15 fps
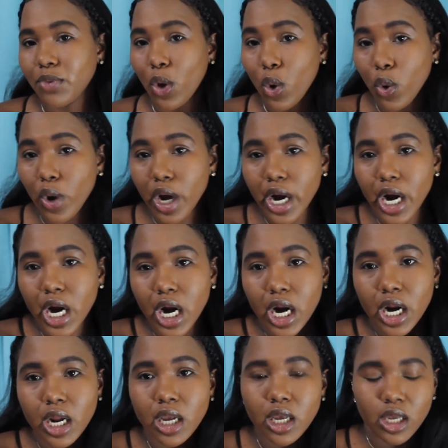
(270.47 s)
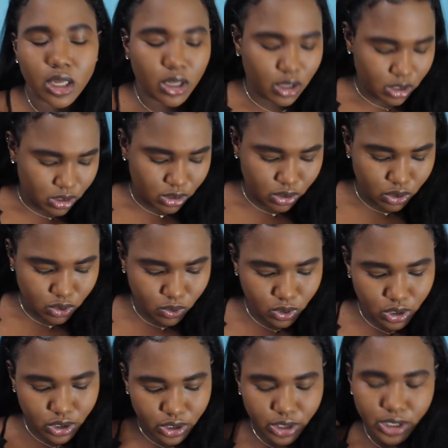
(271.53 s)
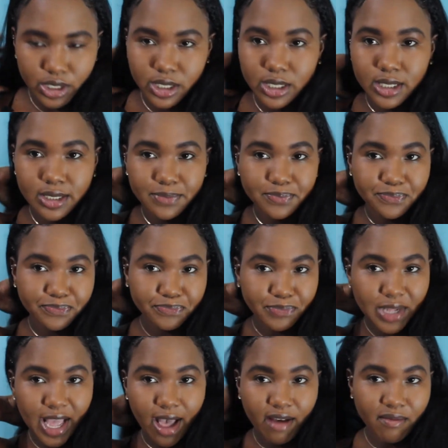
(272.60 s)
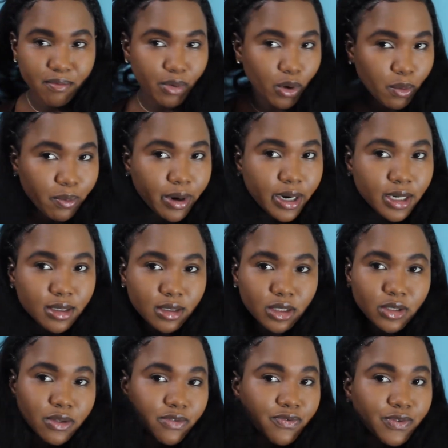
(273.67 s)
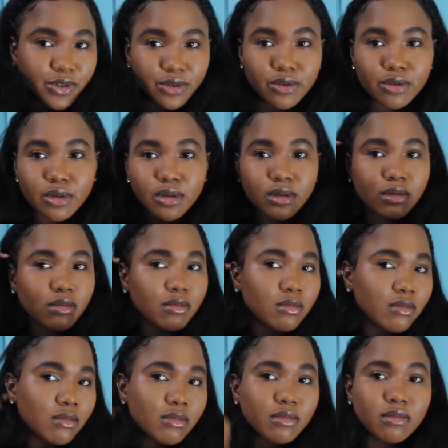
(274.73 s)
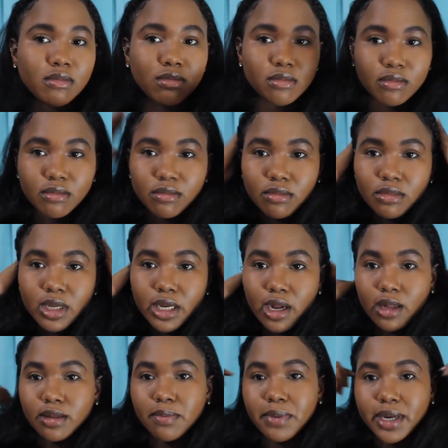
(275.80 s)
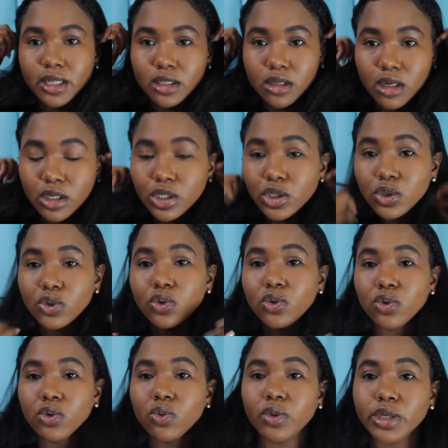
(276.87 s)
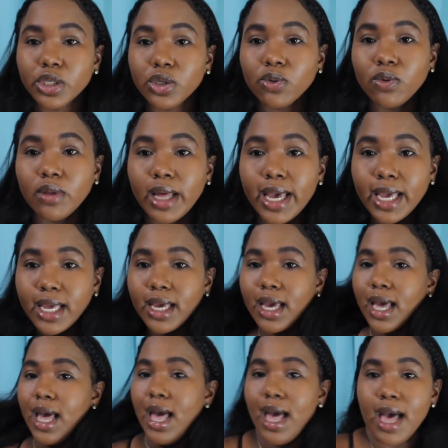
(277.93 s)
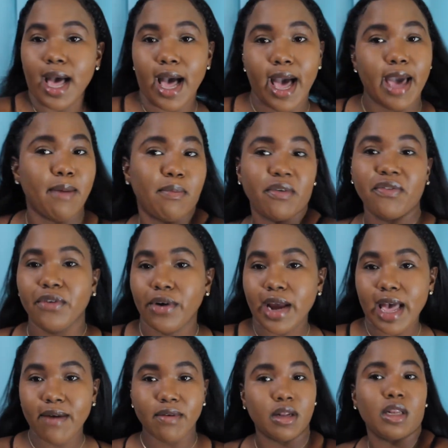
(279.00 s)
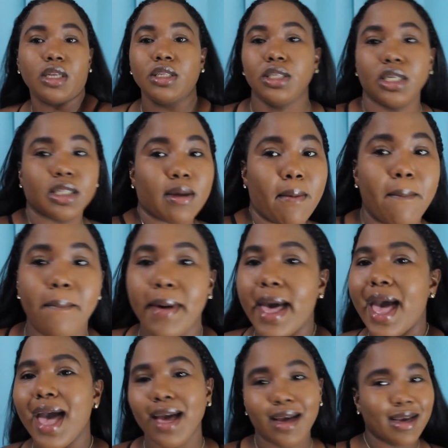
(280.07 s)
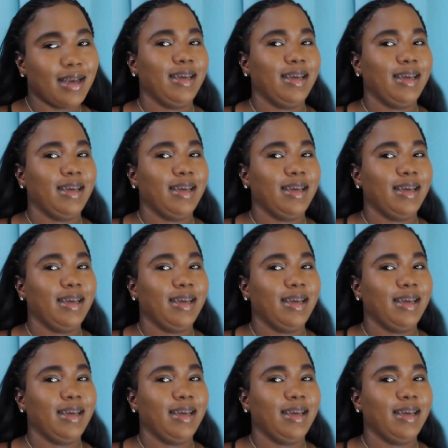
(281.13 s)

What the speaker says: or you could have both parts to the front. It all depends on you, what you like. I prefer having it to the back.